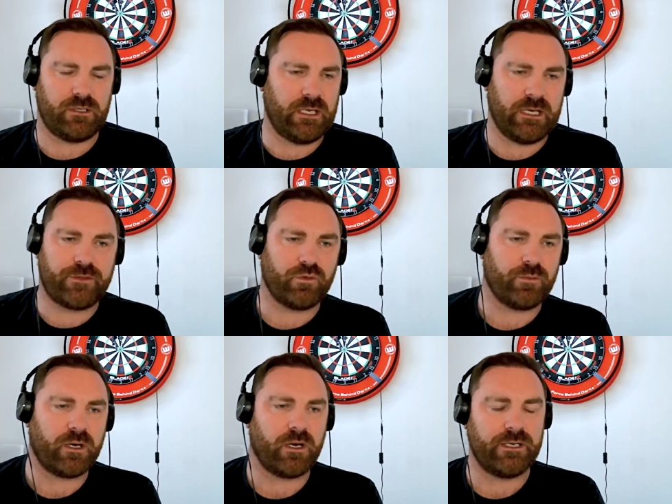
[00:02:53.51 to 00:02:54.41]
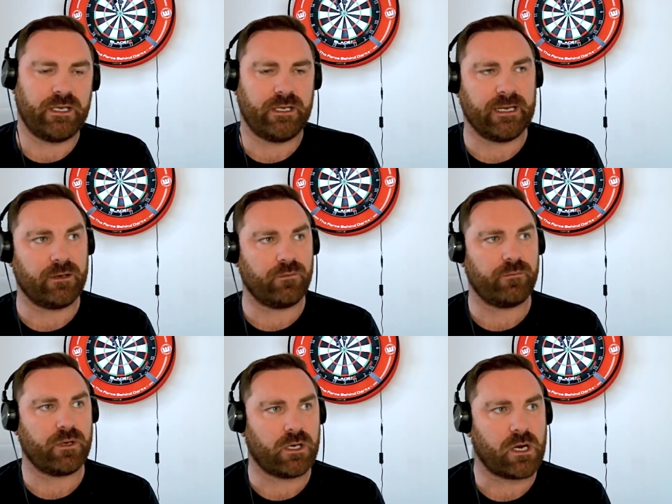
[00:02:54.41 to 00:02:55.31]
Yeah, the thought behind it. Now,
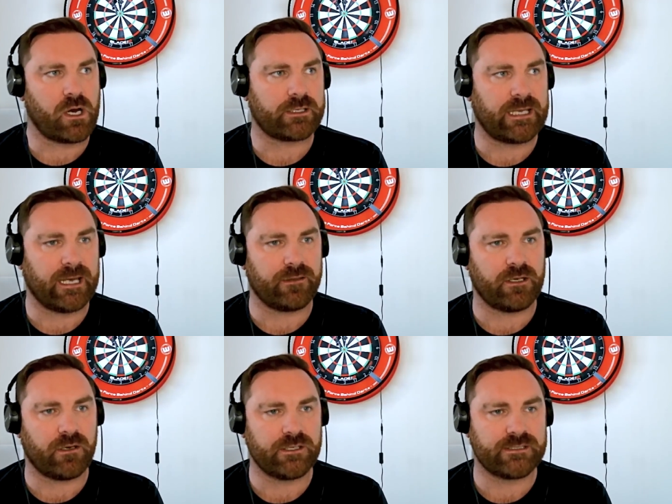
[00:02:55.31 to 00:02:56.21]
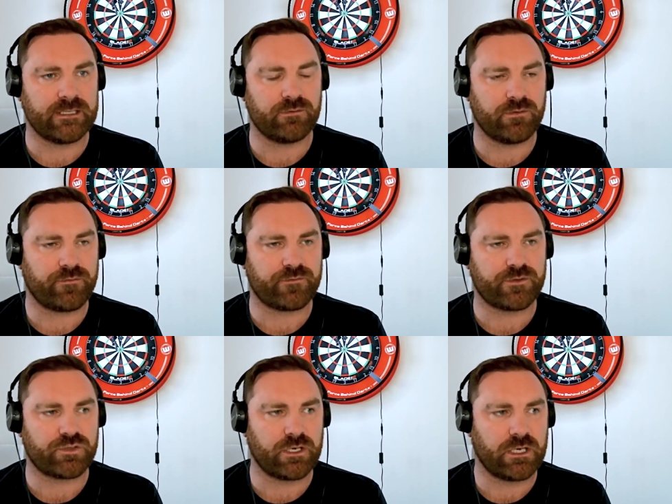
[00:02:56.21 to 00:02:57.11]
I get the idea of
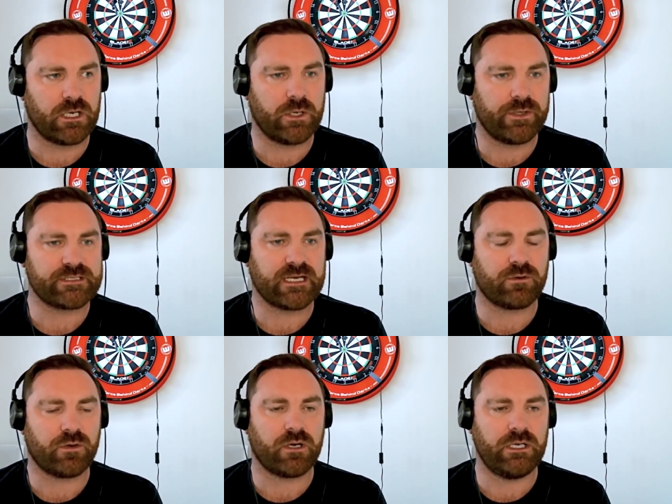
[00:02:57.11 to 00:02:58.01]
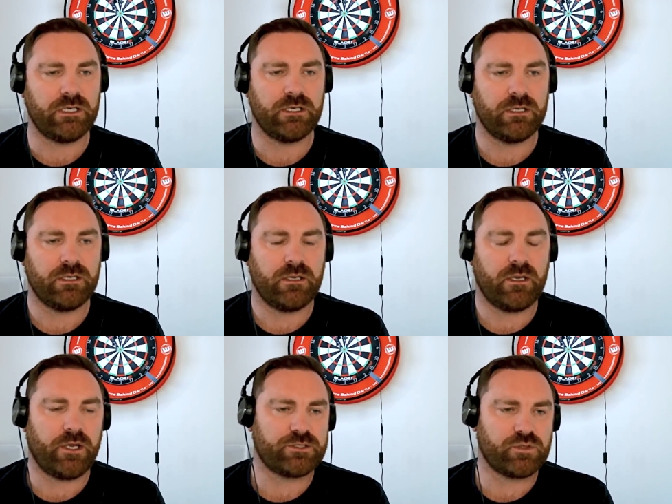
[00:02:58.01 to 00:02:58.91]
trying to lower the tackle height,
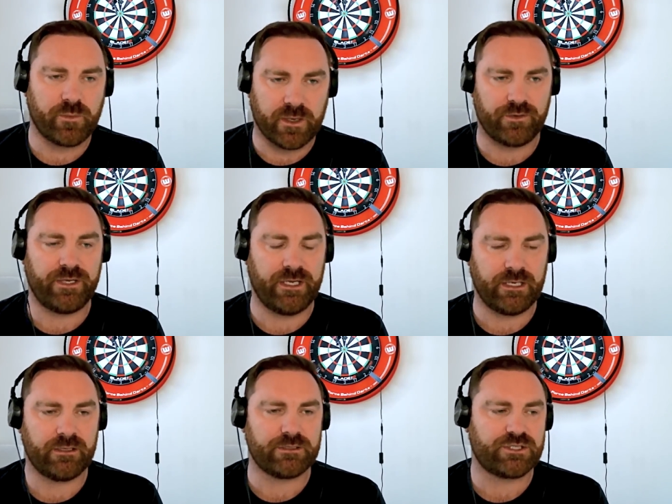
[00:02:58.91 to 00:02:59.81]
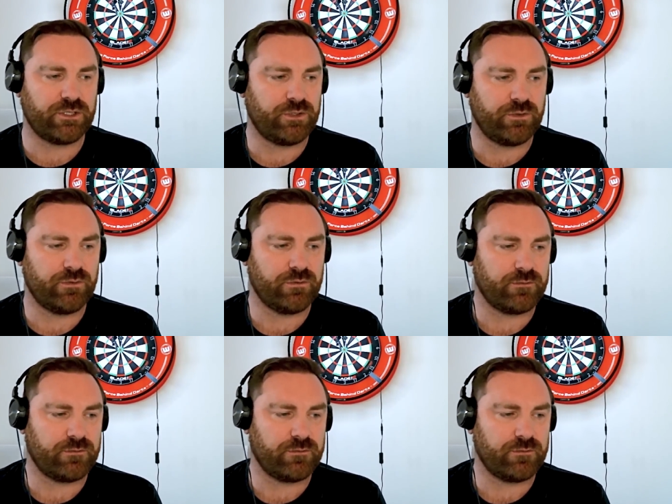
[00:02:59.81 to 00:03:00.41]
and I talk about on here to